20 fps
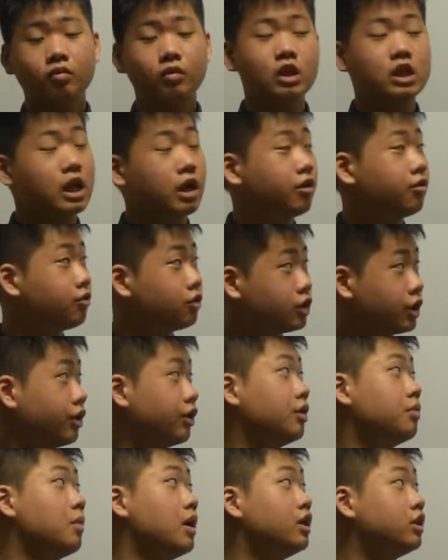Now if you try
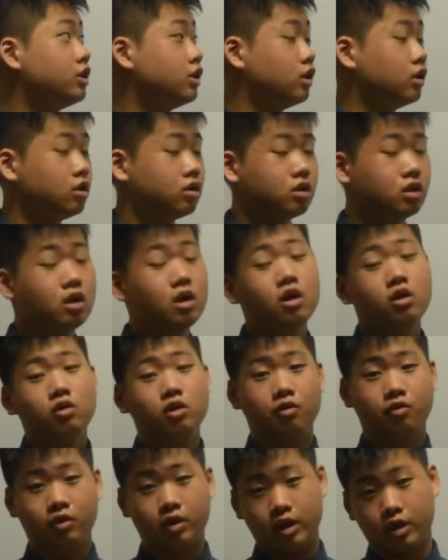to imagine it,
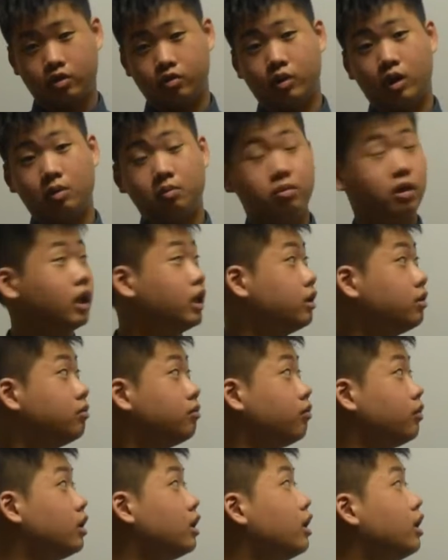you have an xy plane
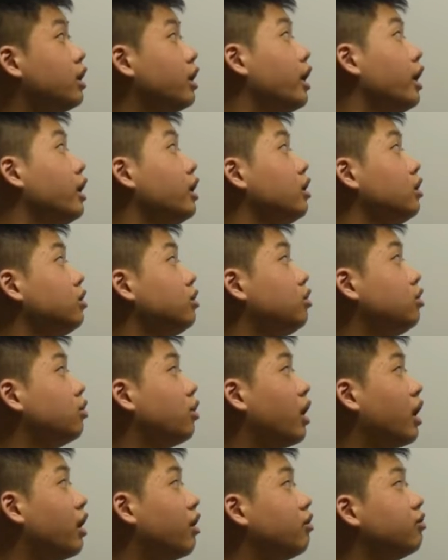and you
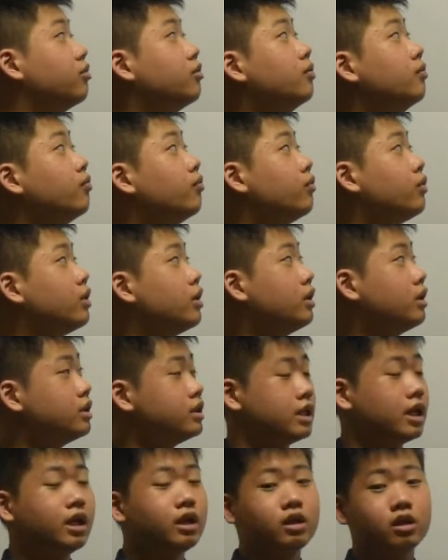have
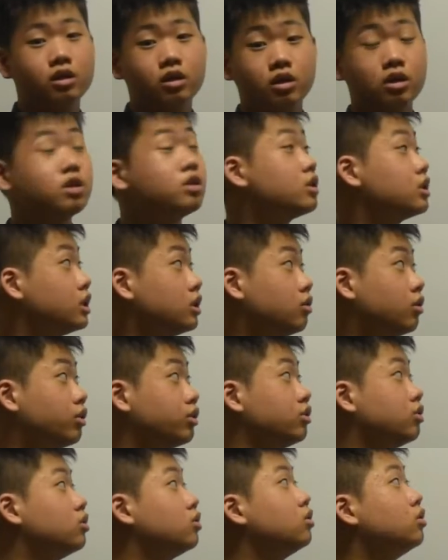z is equal
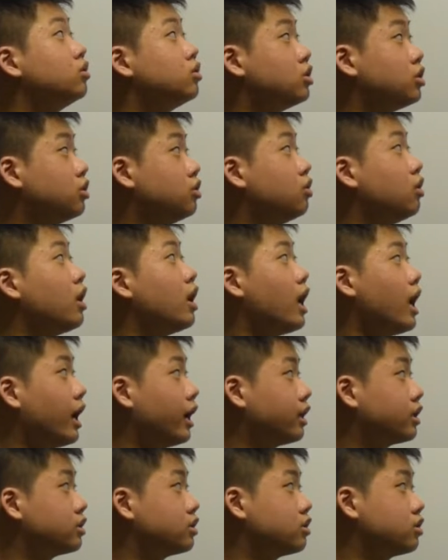to
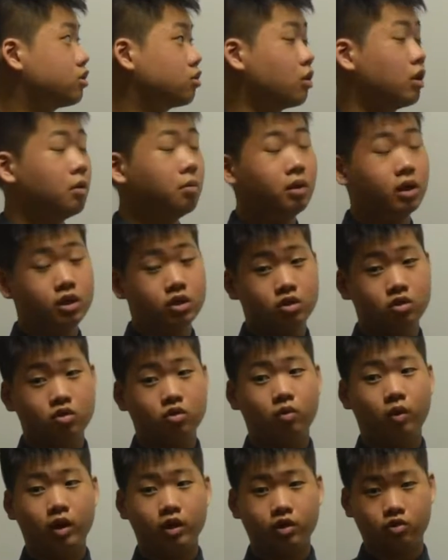2x squared plus
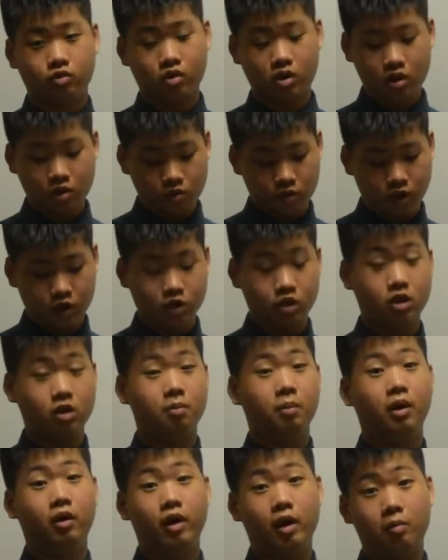2y squared, which is the
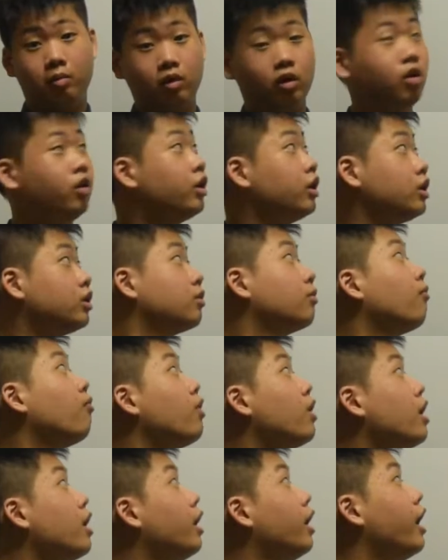paraboloid,
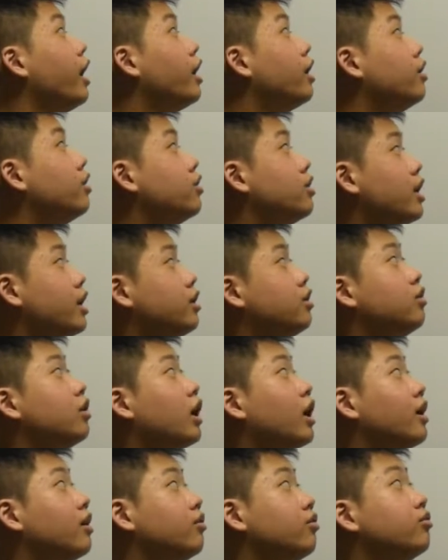and then you
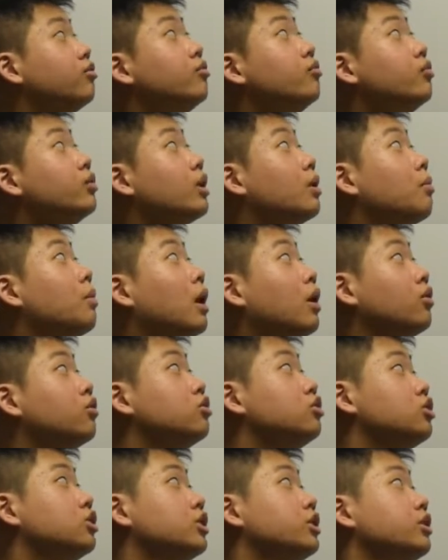have the
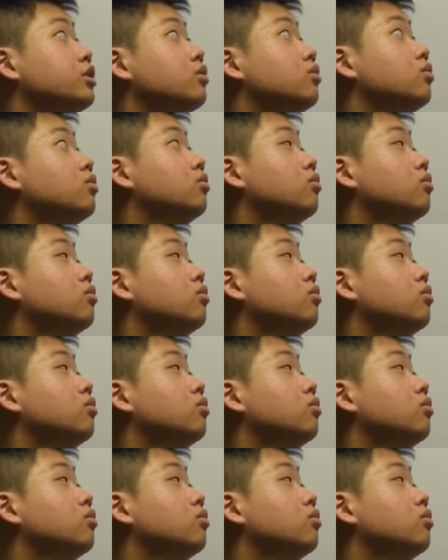boundary